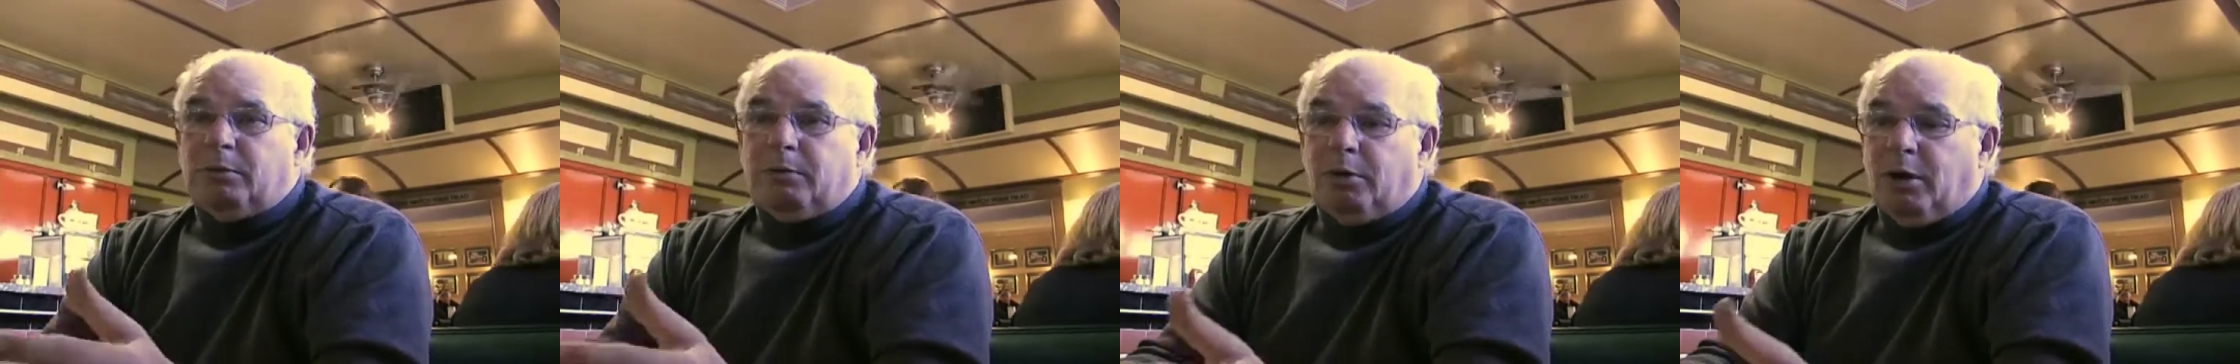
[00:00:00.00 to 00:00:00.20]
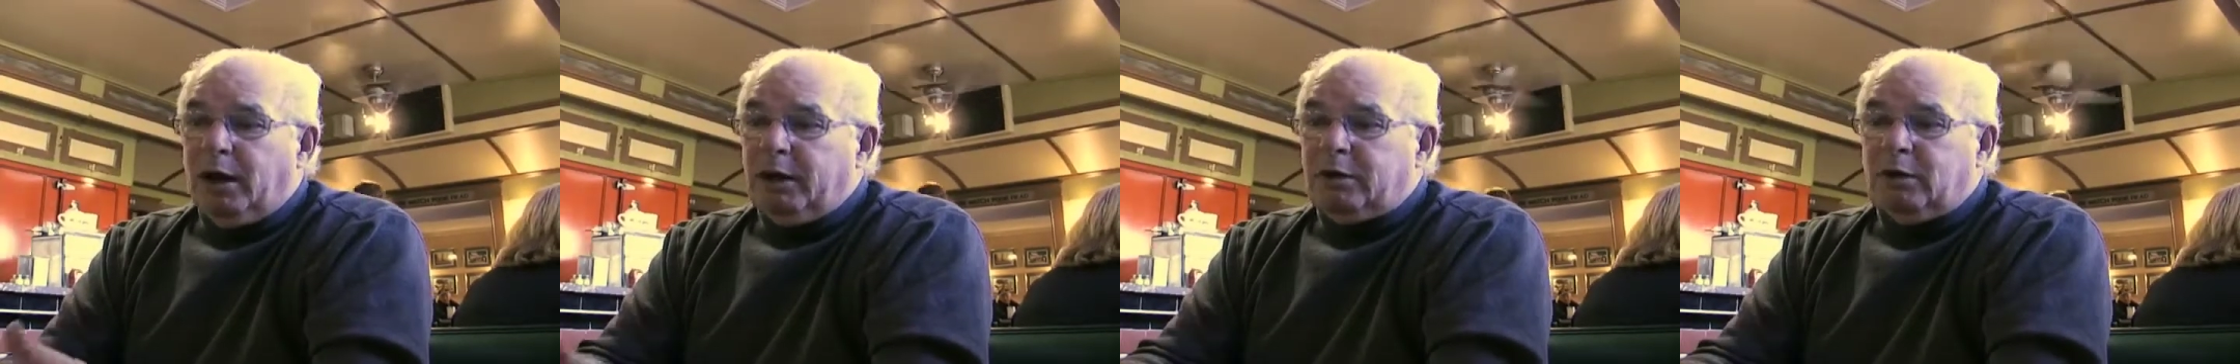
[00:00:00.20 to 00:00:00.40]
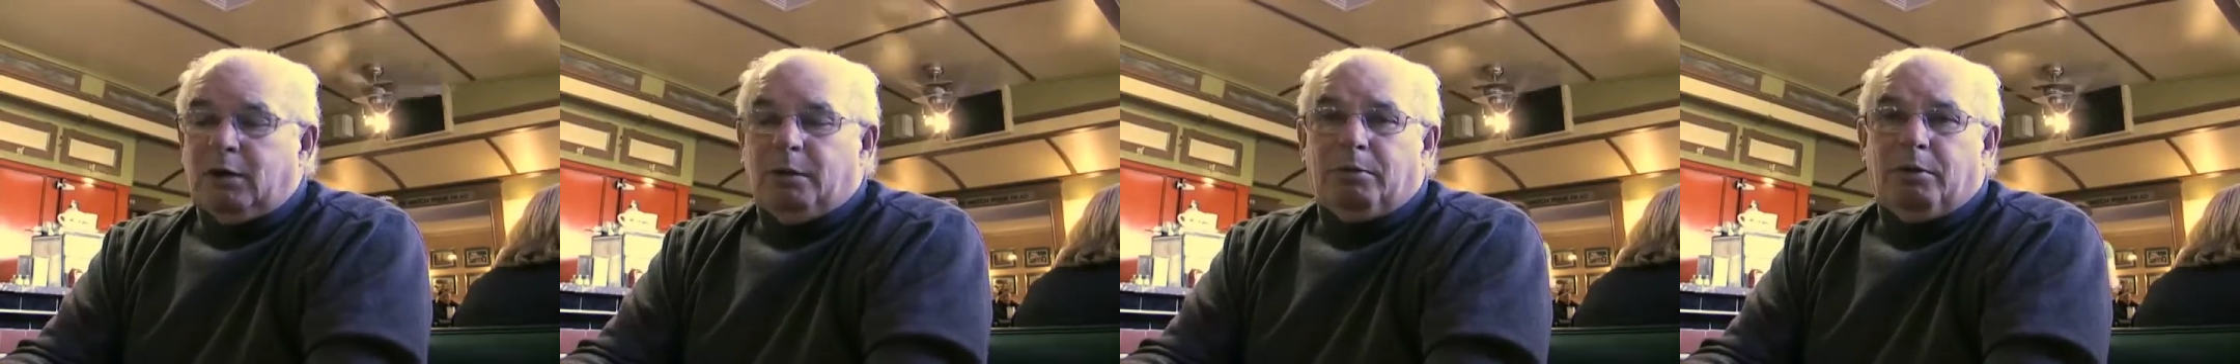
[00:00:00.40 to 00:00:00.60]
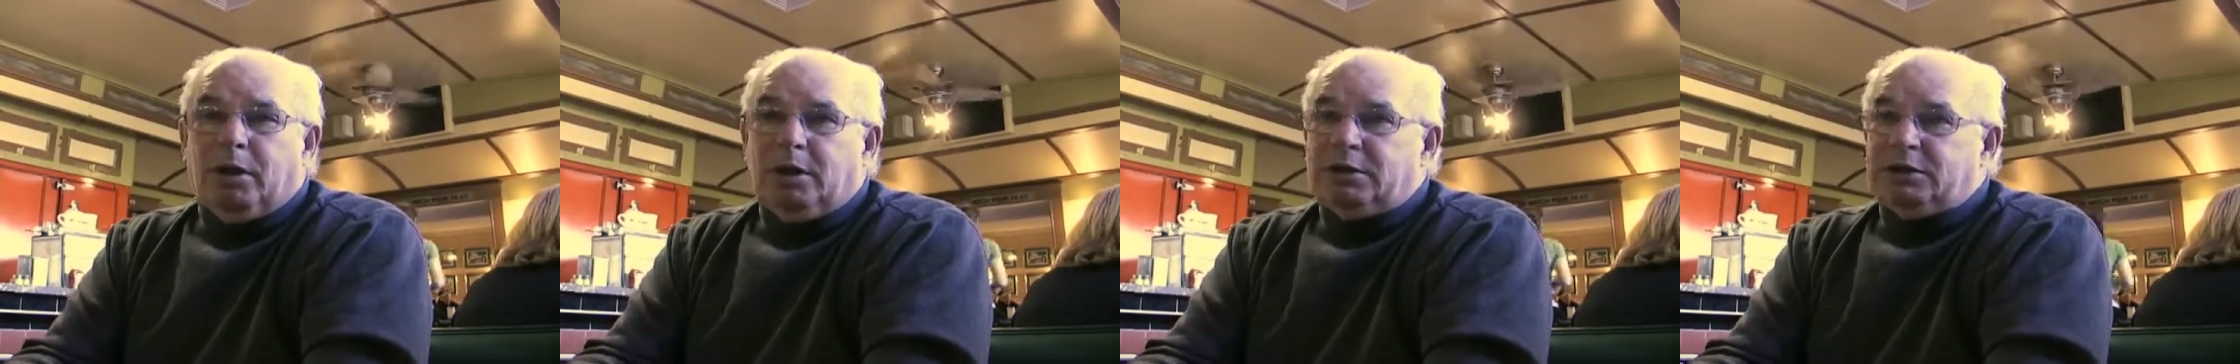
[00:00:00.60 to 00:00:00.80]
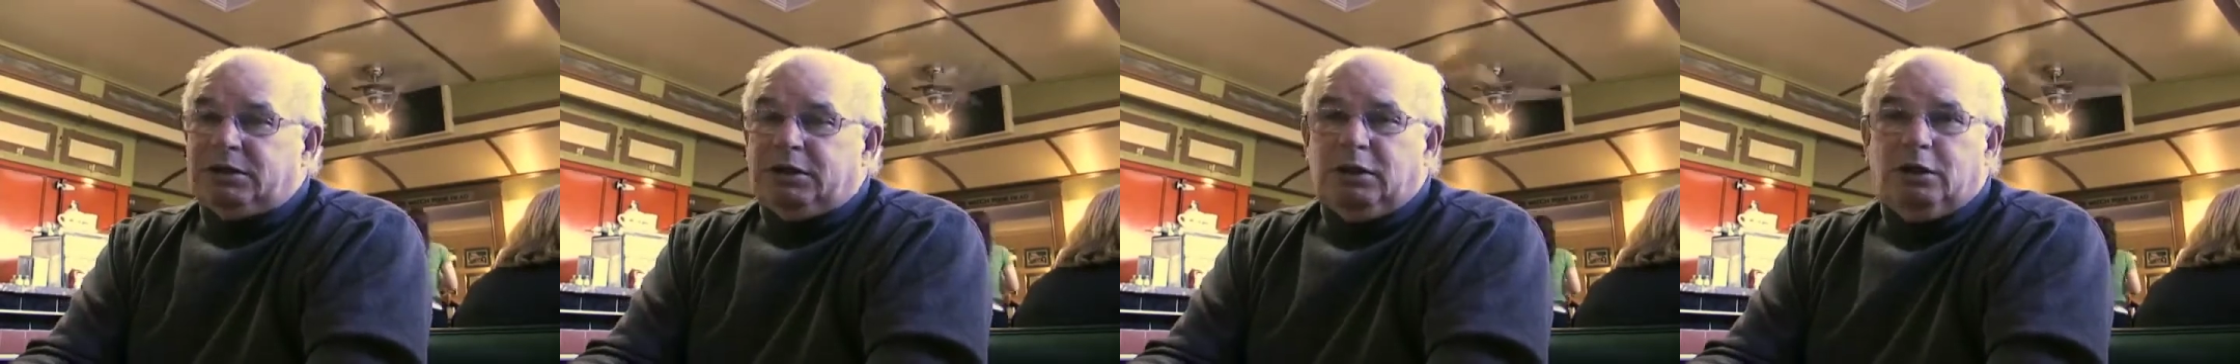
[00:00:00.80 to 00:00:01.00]
I could have
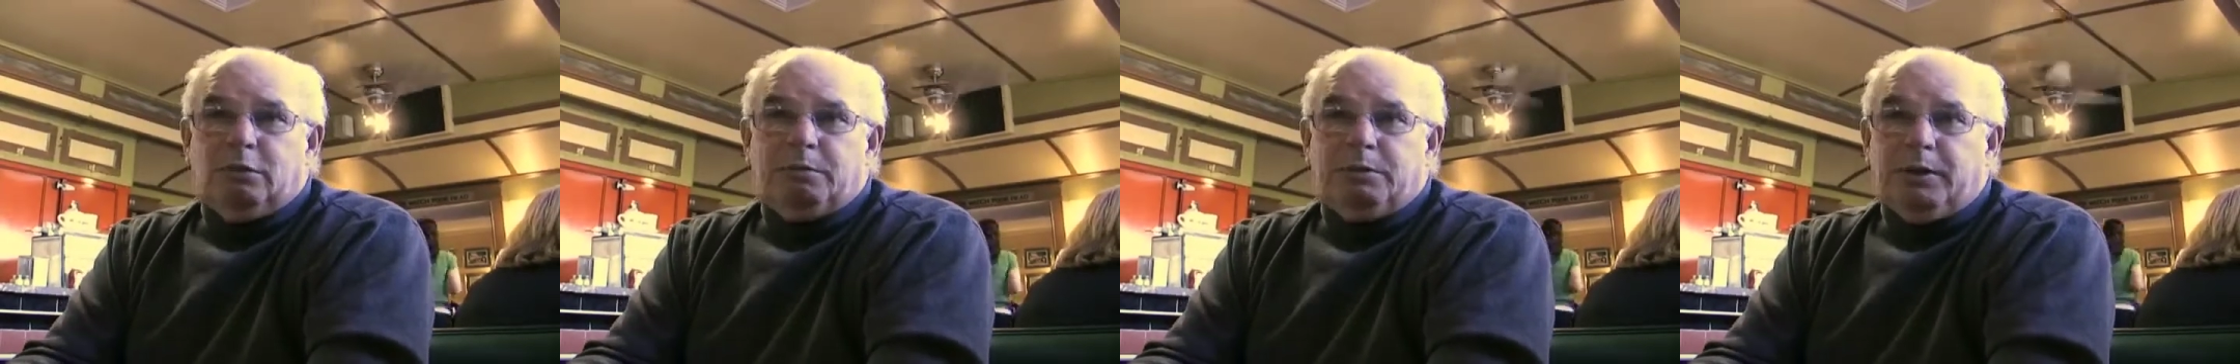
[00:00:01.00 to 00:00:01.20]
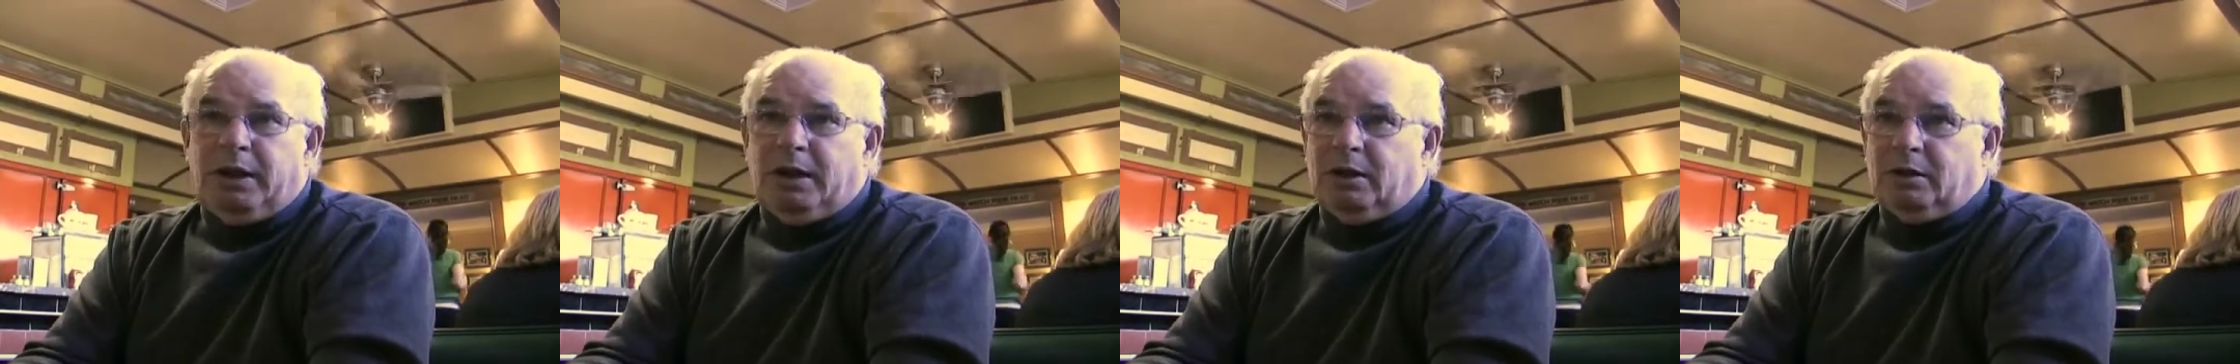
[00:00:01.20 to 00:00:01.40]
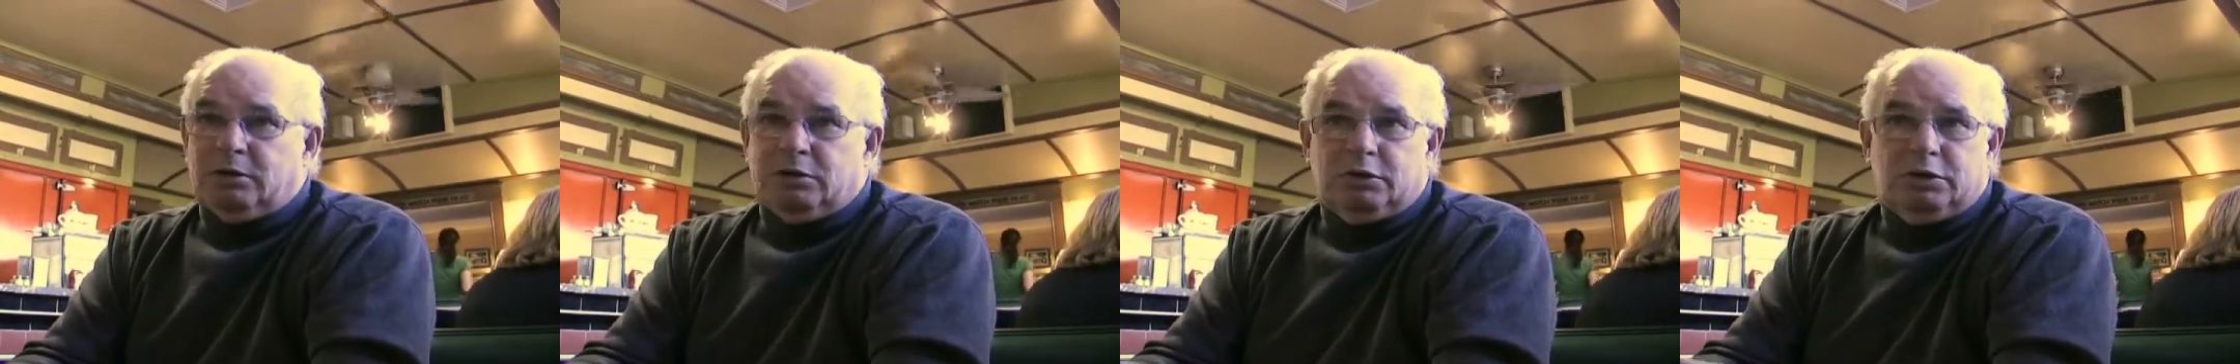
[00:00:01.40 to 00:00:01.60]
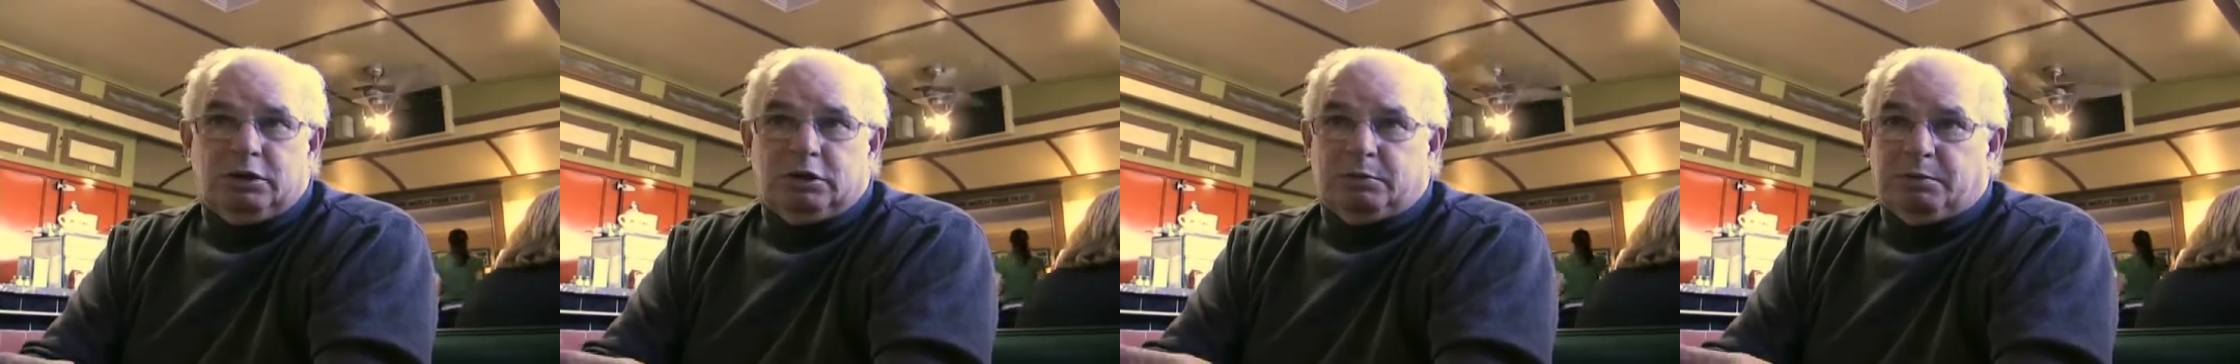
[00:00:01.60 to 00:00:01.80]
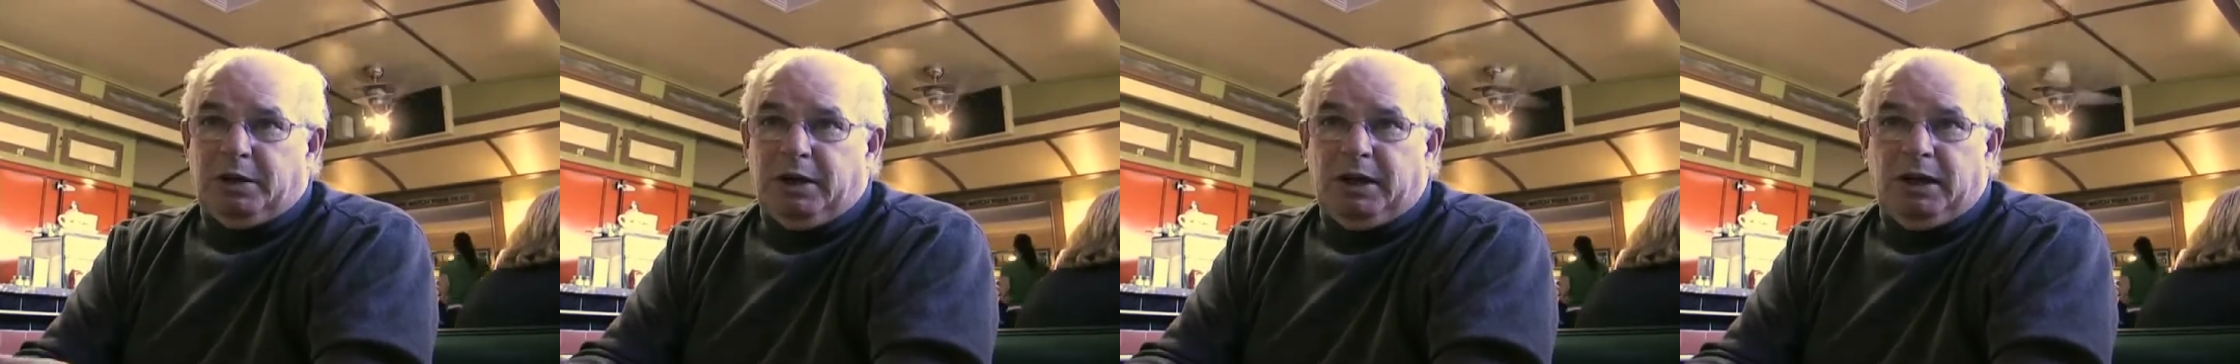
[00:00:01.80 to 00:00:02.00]
bought steel panels and
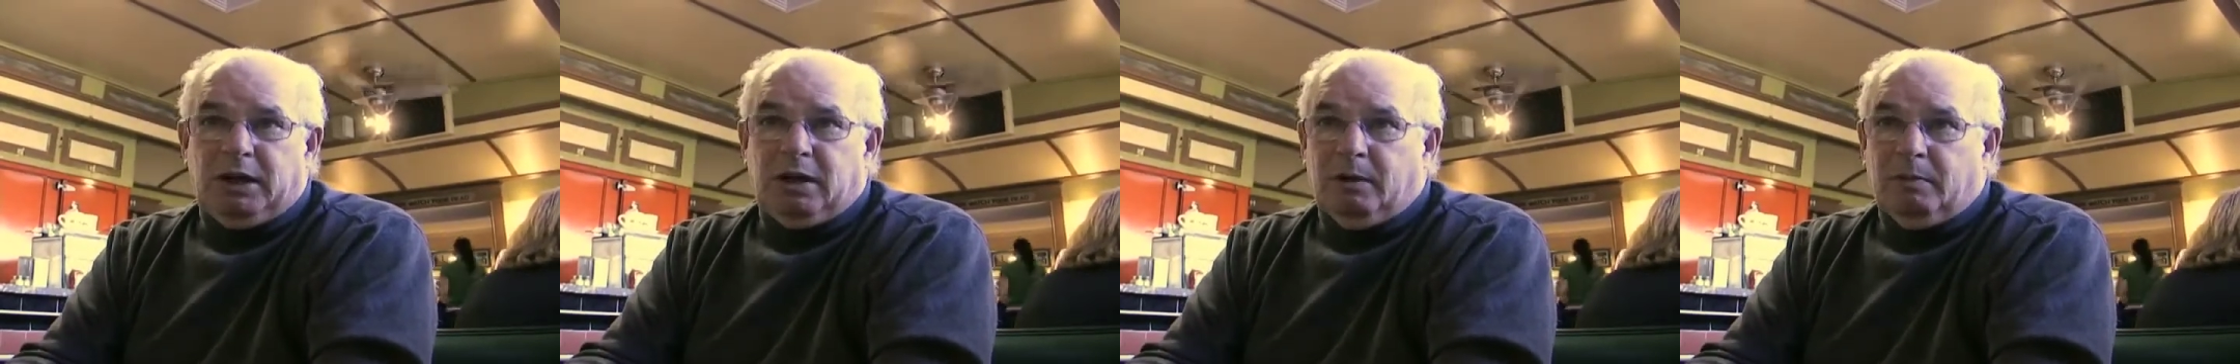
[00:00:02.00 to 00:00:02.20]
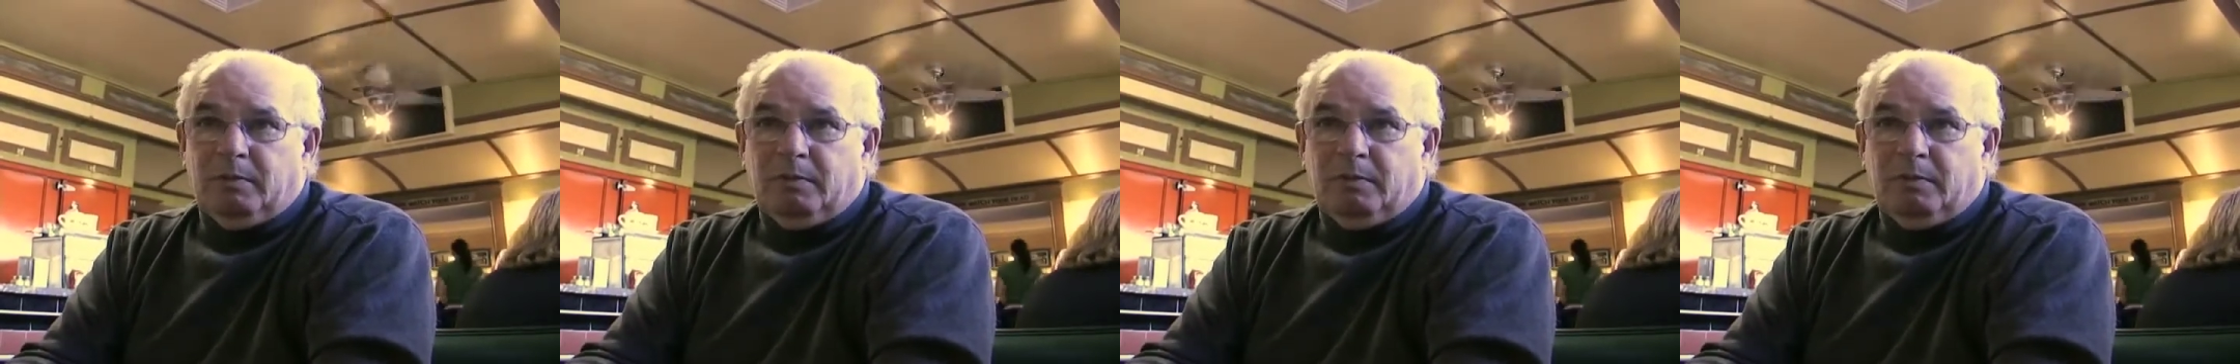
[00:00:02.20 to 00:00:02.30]
just painted it.